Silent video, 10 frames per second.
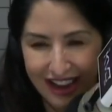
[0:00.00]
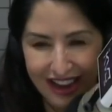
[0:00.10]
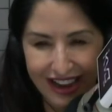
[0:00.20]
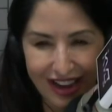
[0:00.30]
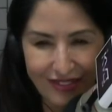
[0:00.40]

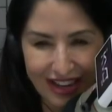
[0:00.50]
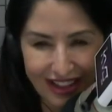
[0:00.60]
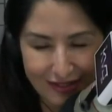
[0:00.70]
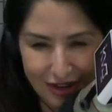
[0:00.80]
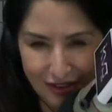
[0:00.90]
I'm going to
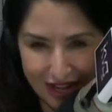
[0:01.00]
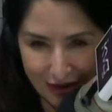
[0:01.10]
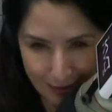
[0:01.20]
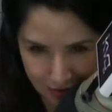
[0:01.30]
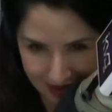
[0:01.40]
let him go
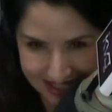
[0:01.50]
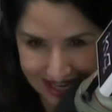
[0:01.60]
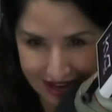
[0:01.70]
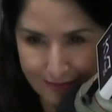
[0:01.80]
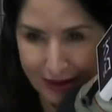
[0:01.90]
anywhere between
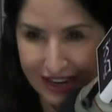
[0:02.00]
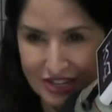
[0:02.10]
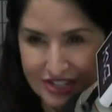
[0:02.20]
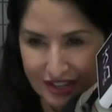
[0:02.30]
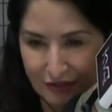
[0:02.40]
10
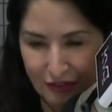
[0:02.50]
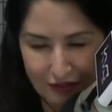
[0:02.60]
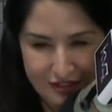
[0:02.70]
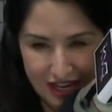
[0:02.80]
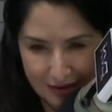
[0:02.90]
pages and
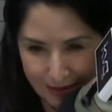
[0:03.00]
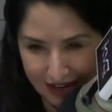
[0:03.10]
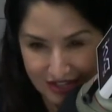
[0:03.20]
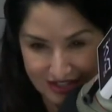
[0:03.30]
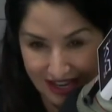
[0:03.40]
15
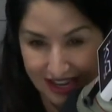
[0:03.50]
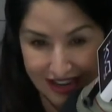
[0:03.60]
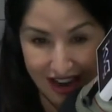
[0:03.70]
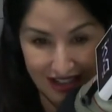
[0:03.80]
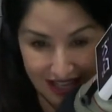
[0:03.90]
pages and
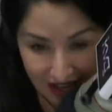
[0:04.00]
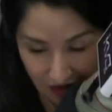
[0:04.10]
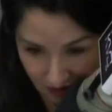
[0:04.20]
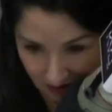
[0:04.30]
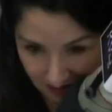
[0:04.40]
not
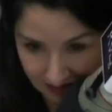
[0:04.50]
count.